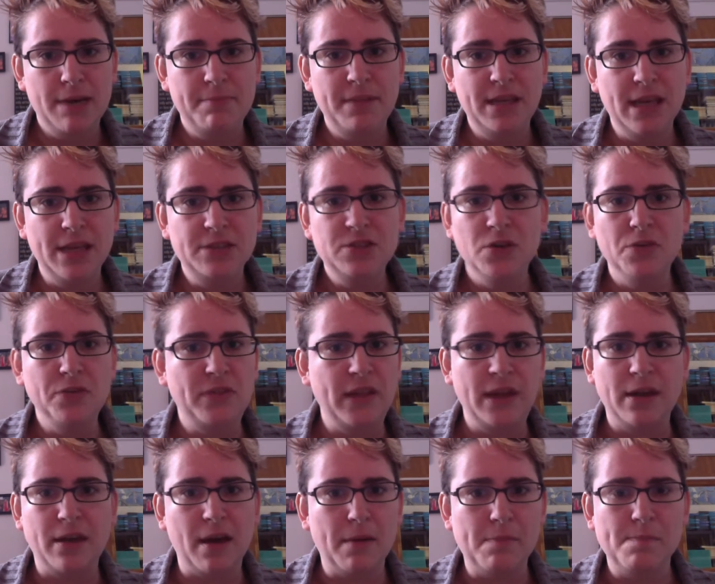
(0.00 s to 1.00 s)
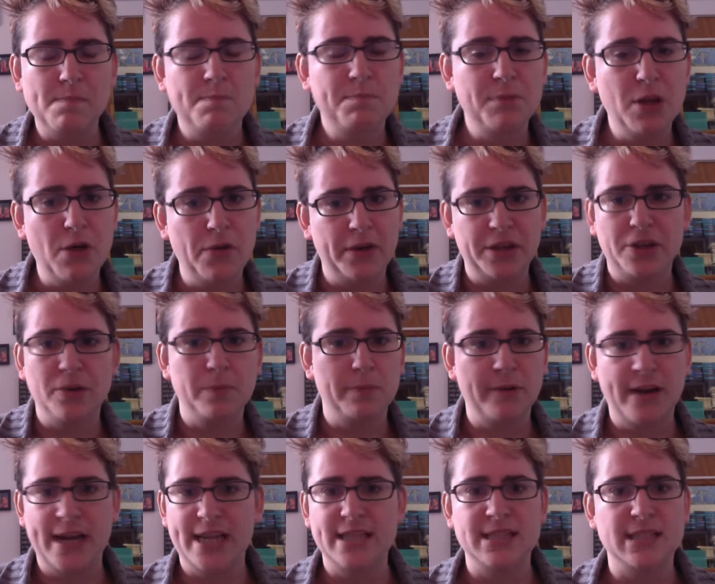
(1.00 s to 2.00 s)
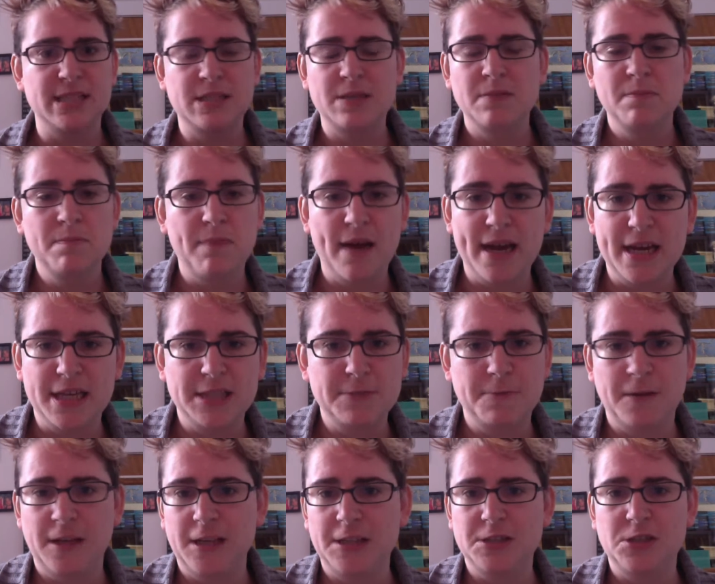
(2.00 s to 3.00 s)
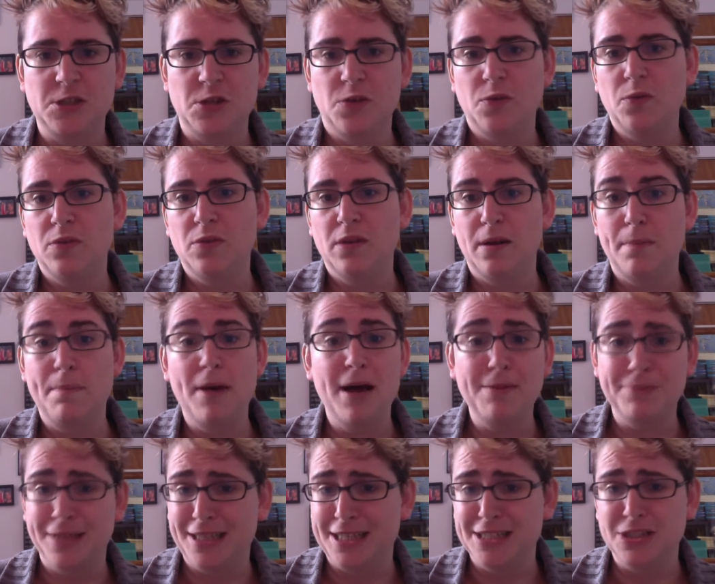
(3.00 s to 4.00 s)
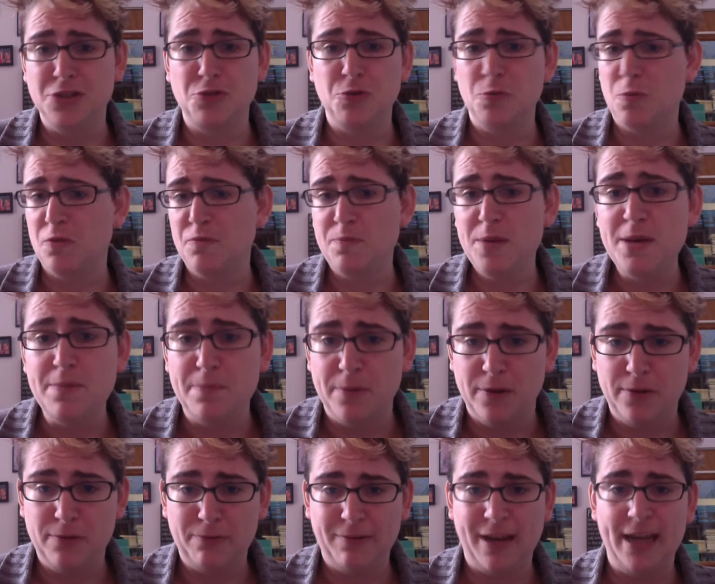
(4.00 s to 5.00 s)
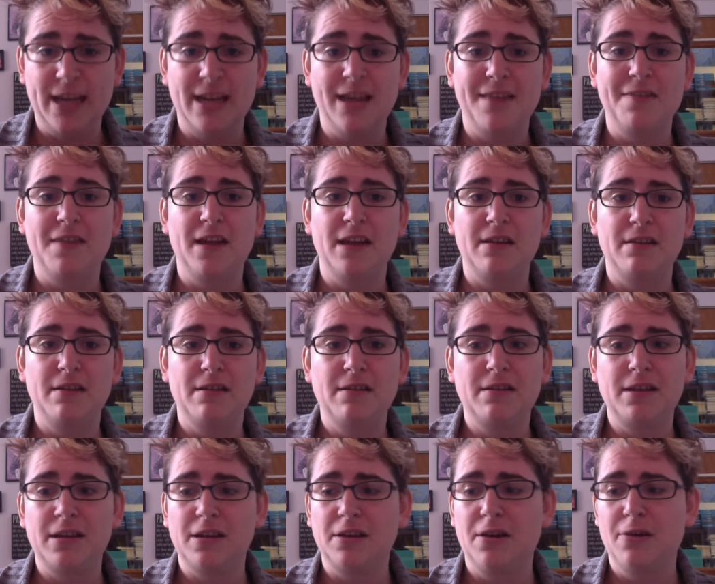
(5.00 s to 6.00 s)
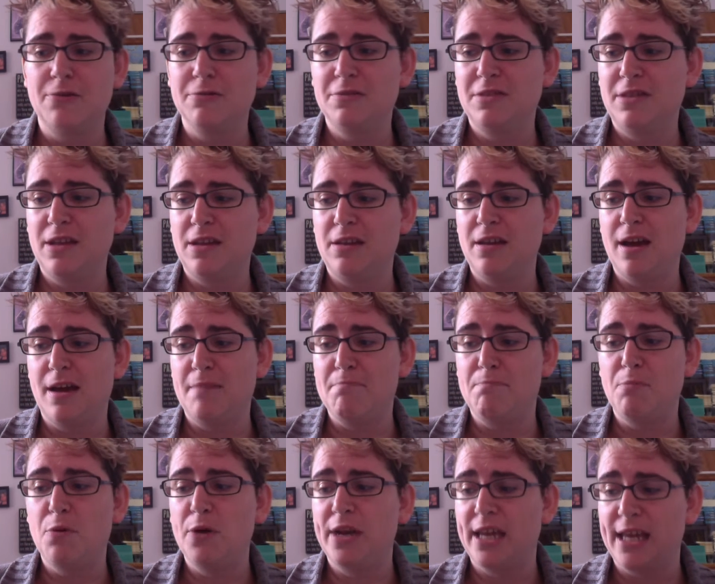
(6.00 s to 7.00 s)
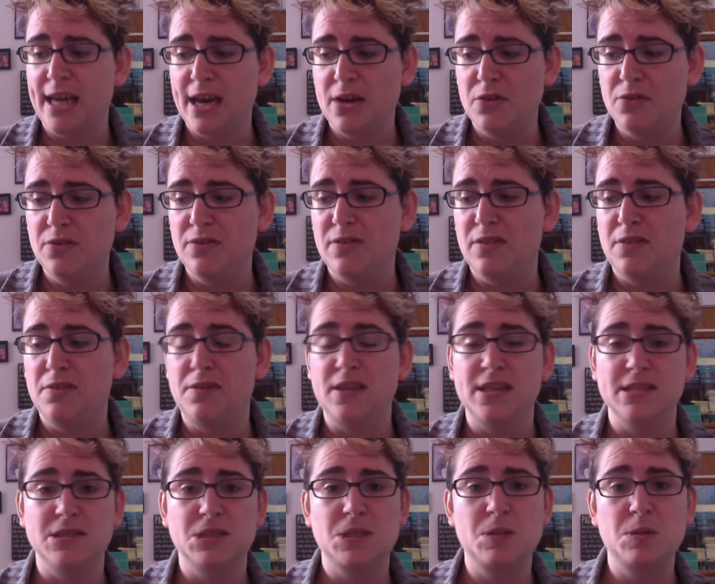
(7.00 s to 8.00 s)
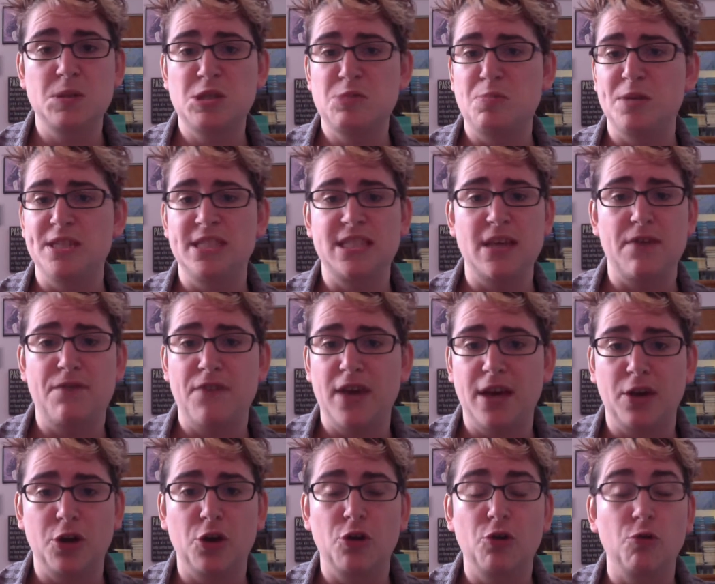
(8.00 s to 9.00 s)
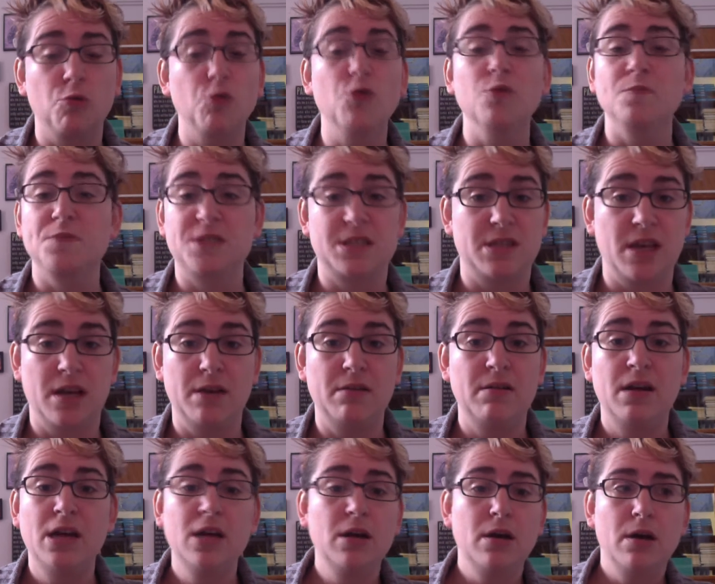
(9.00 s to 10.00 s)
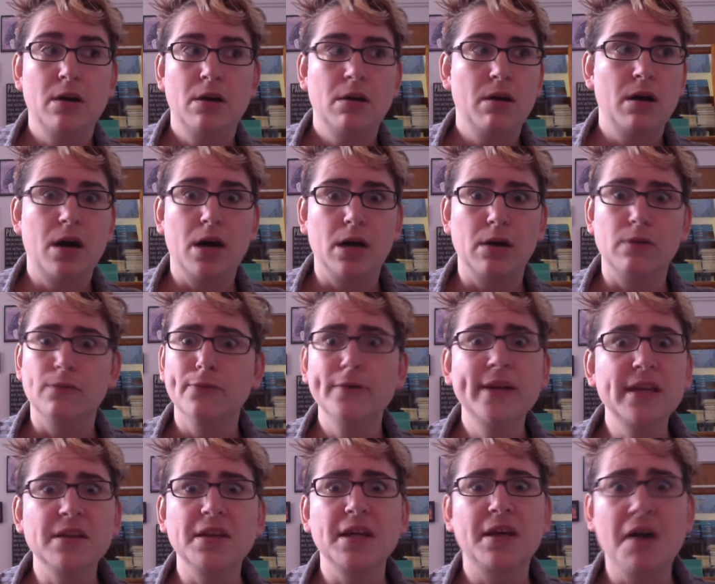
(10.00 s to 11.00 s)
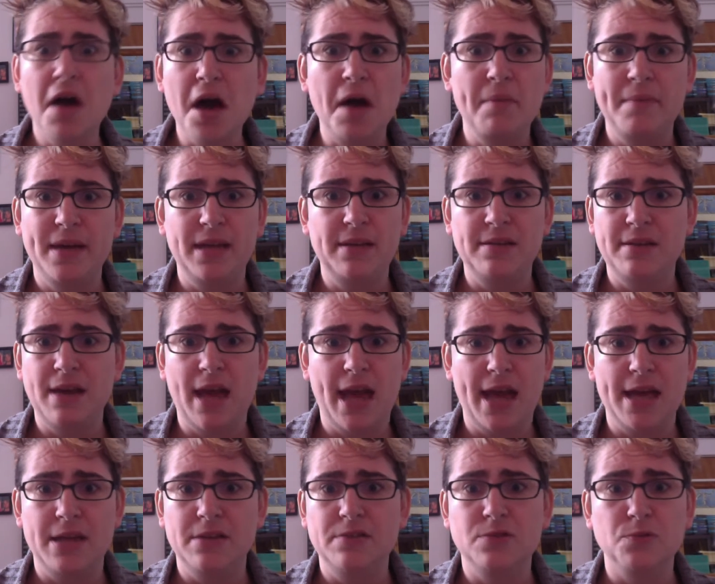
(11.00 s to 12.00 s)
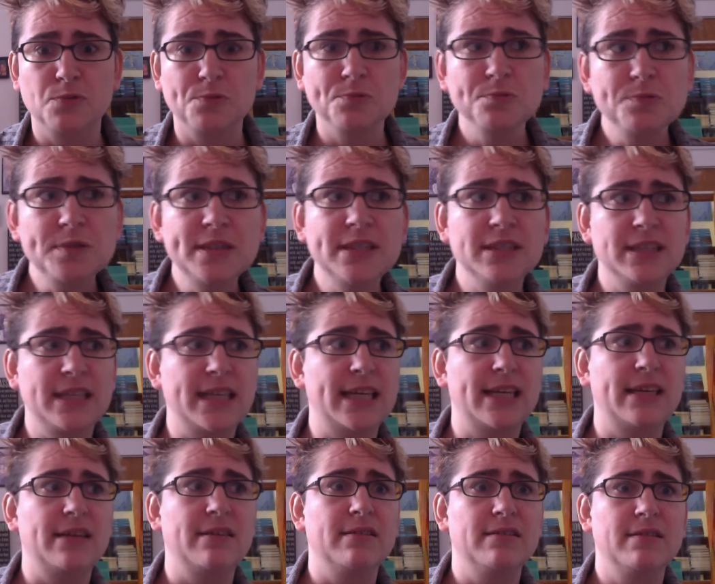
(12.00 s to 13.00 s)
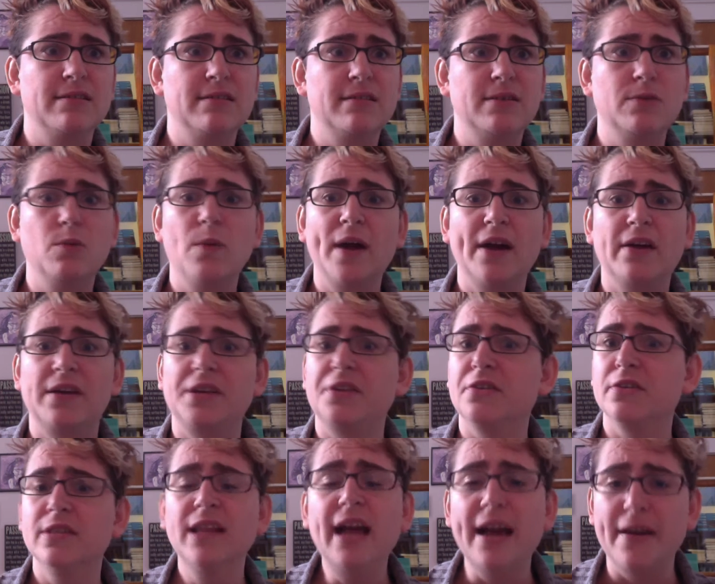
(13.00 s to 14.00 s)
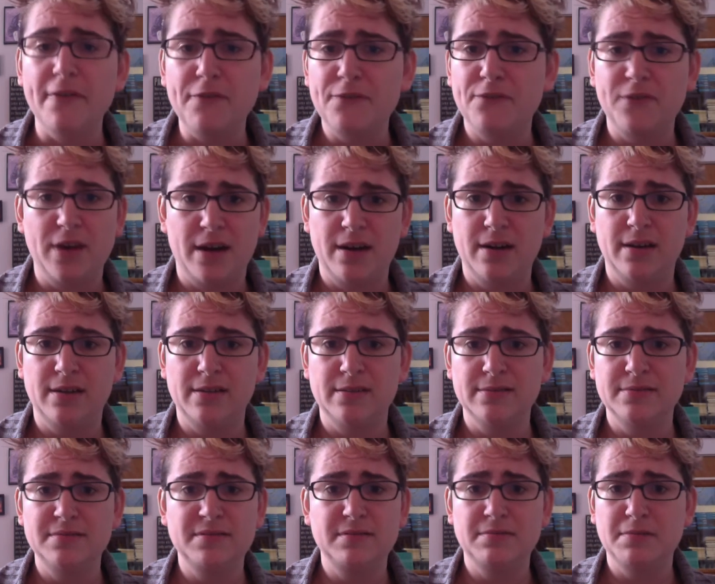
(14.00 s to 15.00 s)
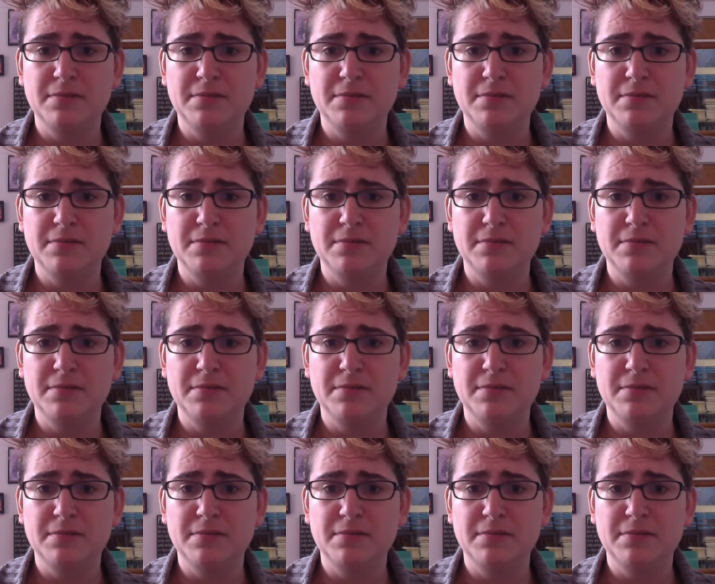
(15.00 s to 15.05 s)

I mean, I don't think I'm blowing your brains by explaining to you that a public is a group of people, right? And that that I'm pointing out that these specific groups that are really common and really aware in your life are